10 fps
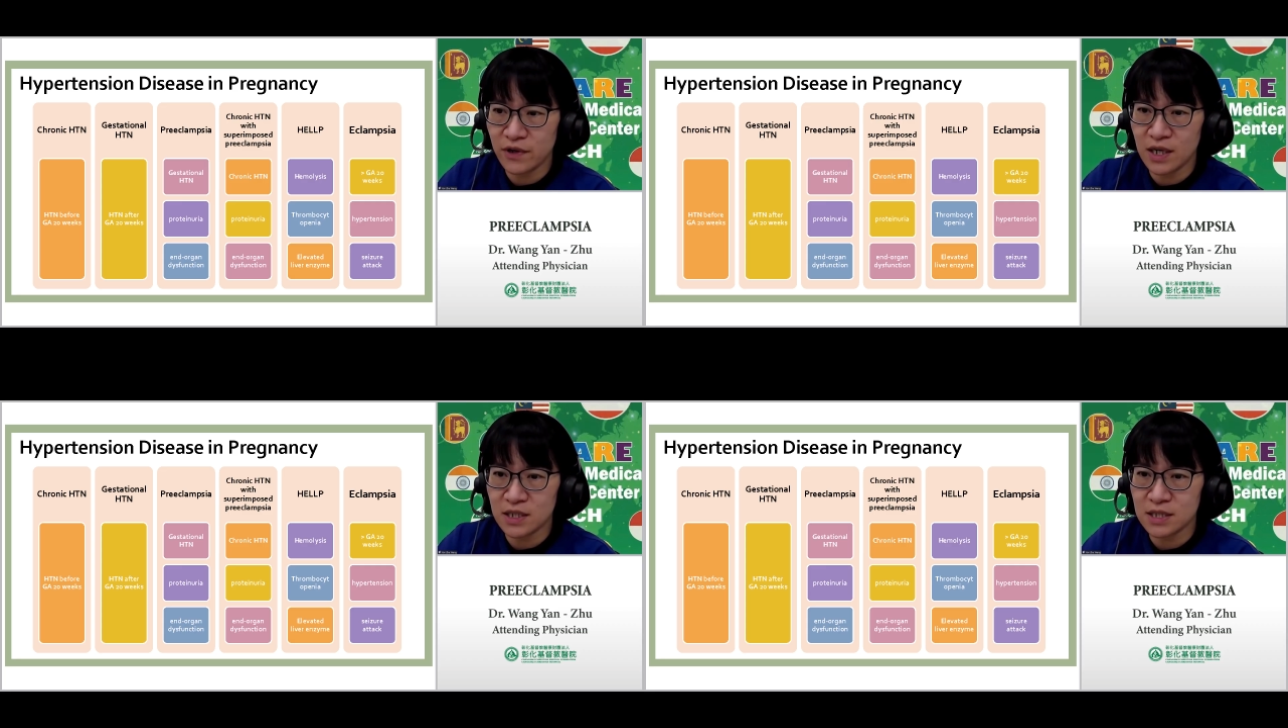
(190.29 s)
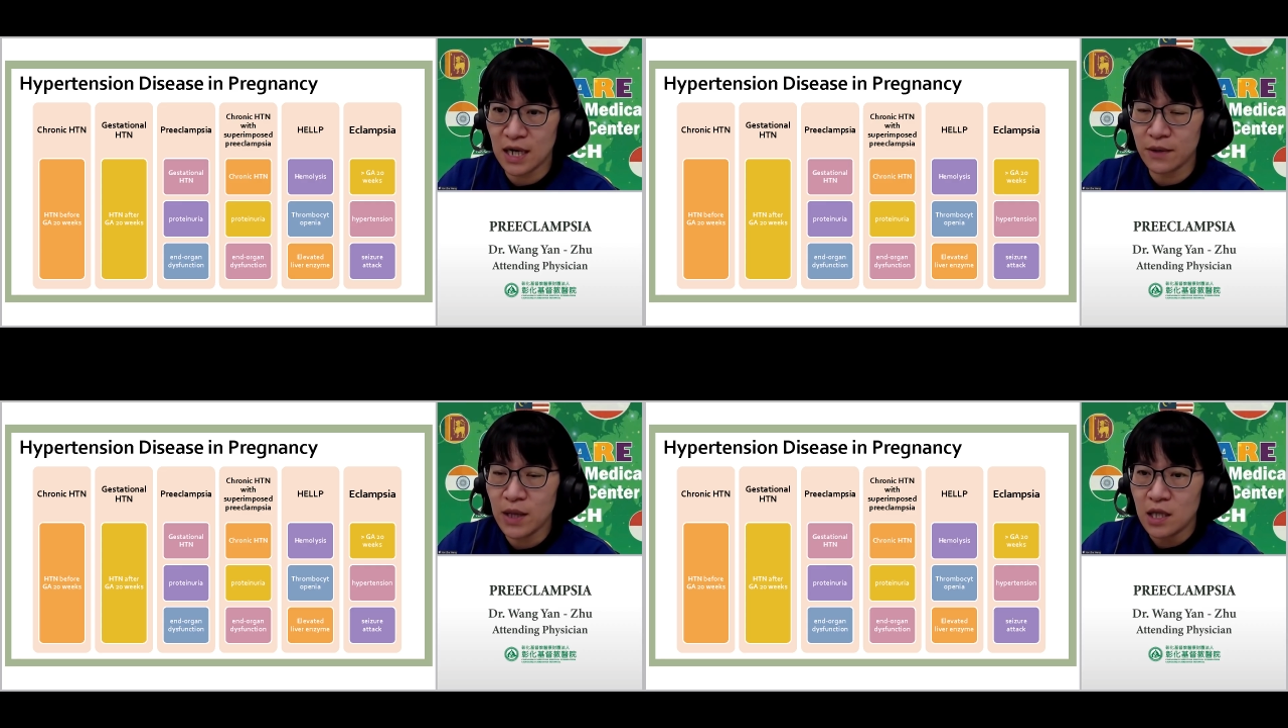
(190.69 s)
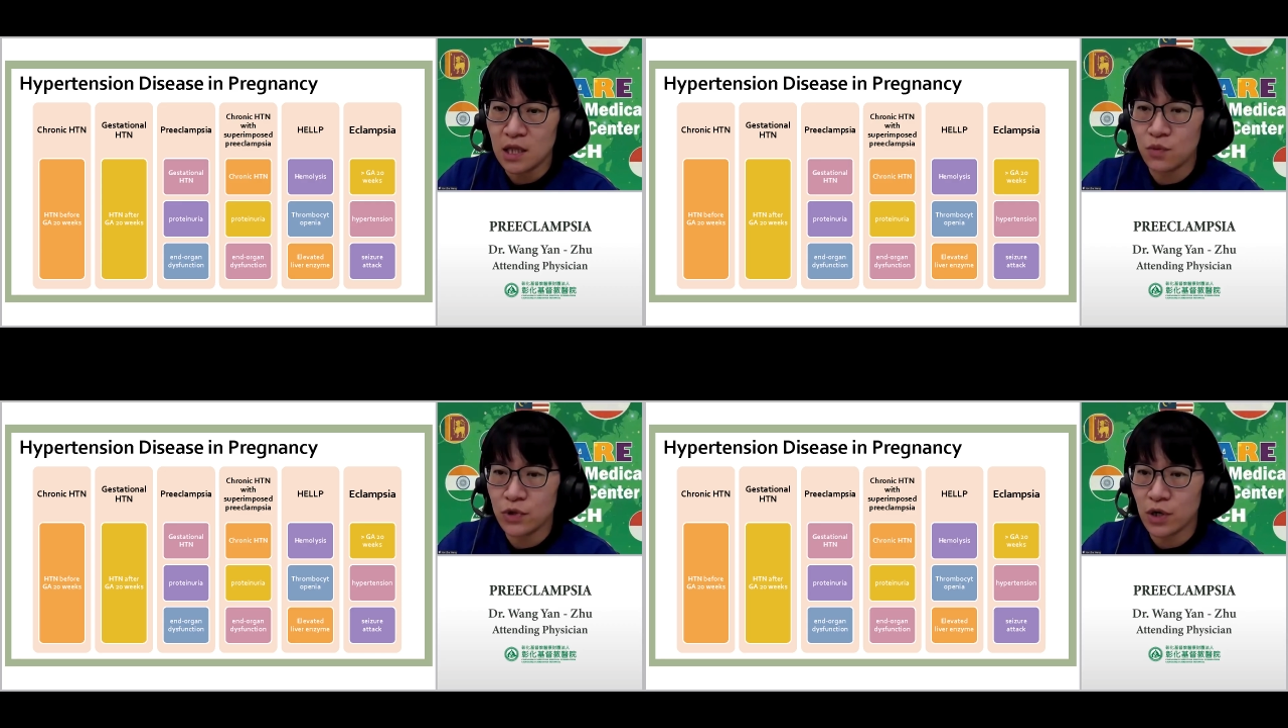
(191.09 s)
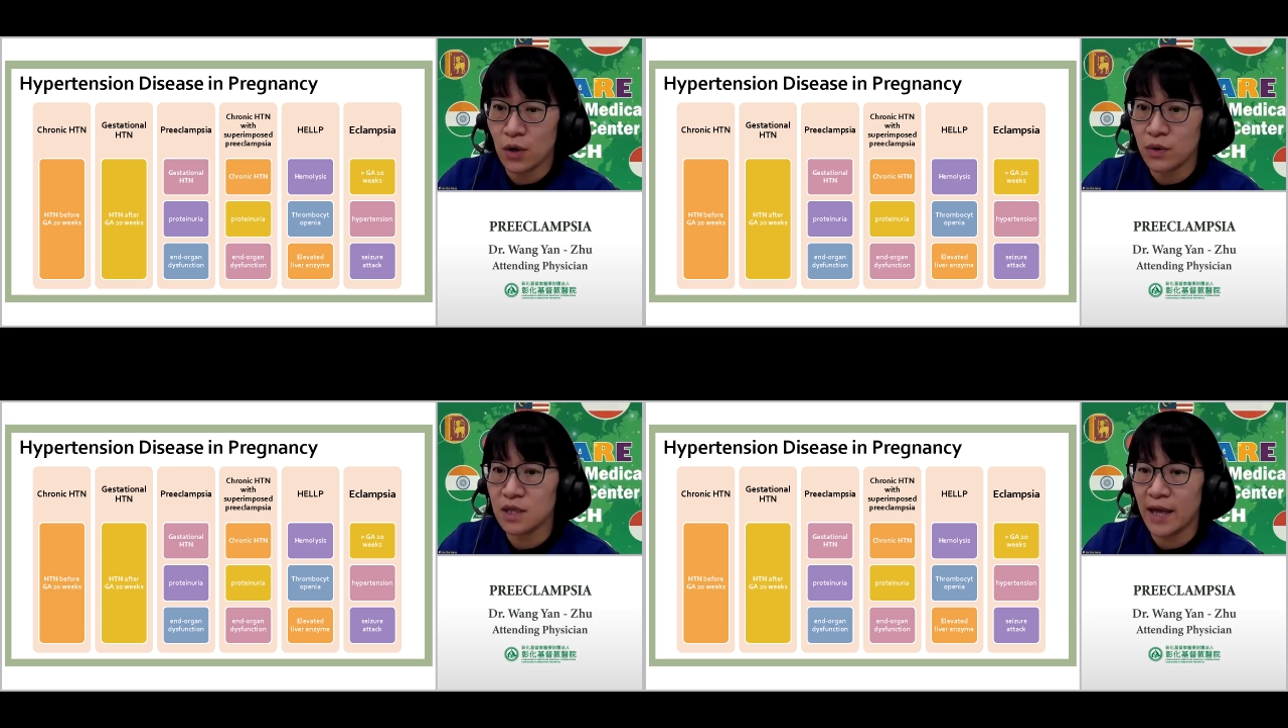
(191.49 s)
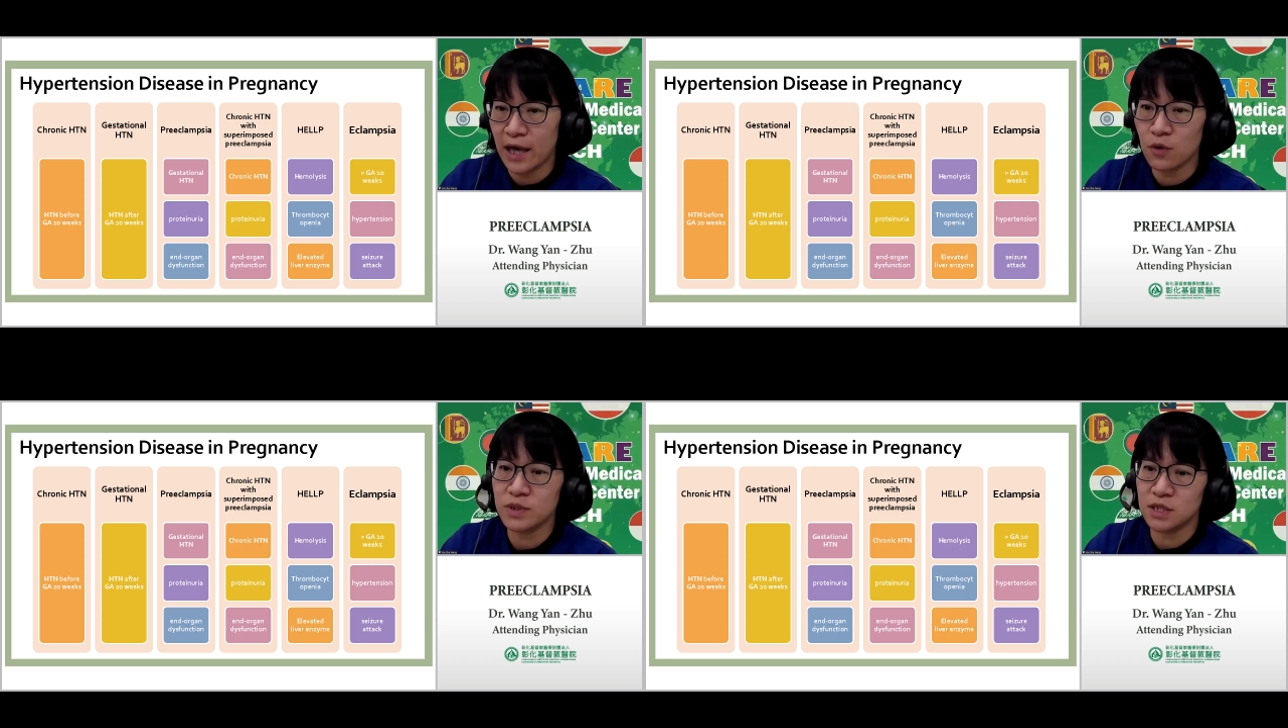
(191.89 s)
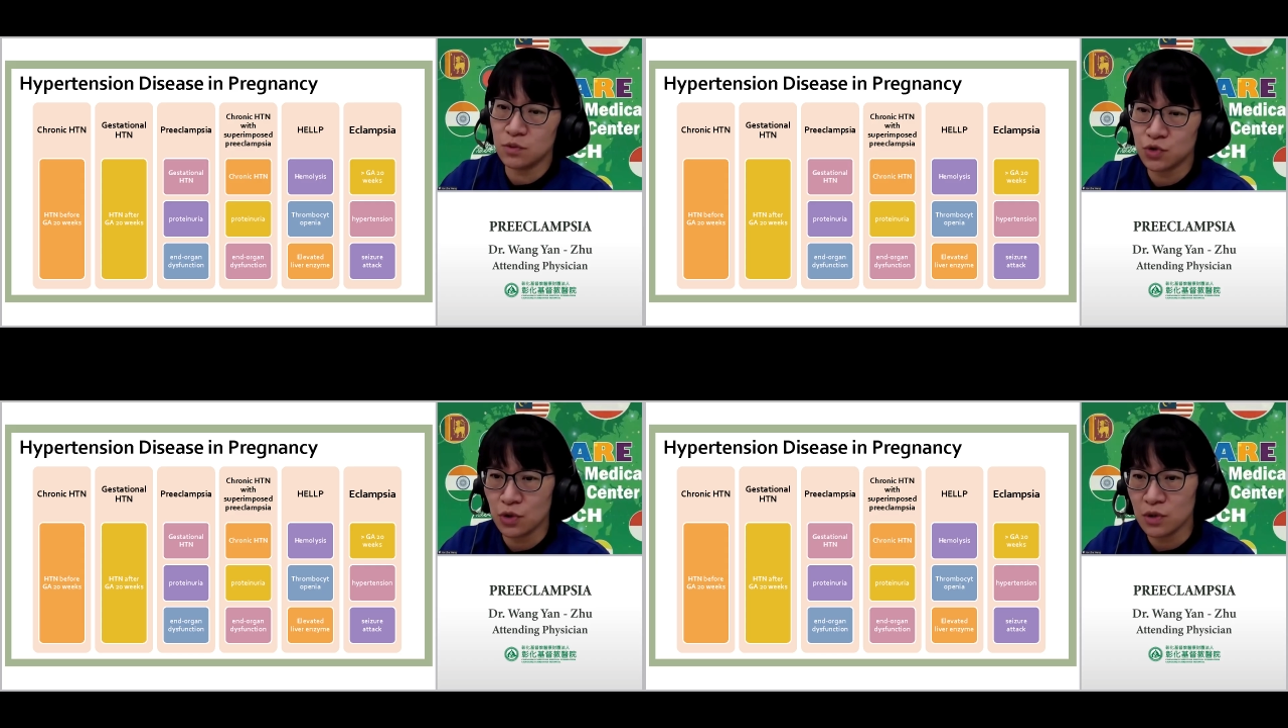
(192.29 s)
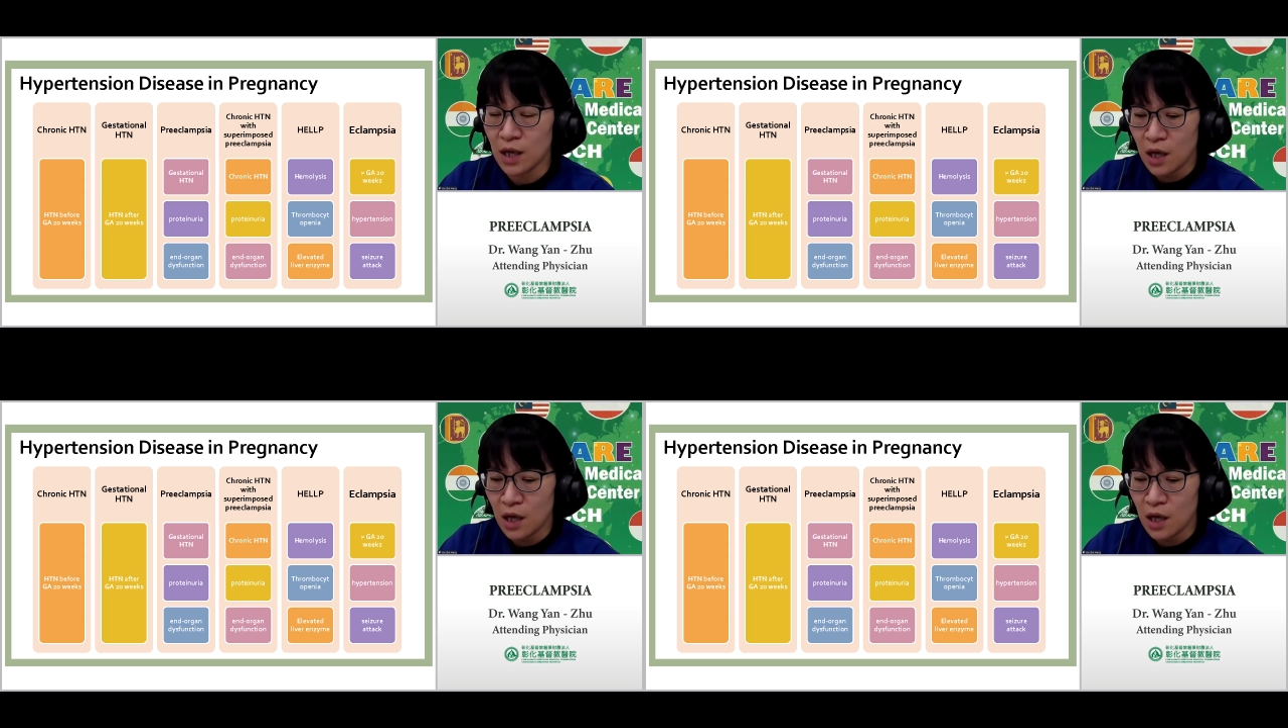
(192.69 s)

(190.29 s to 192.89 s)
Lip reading: enzyme, then we call it a HELP syndrome.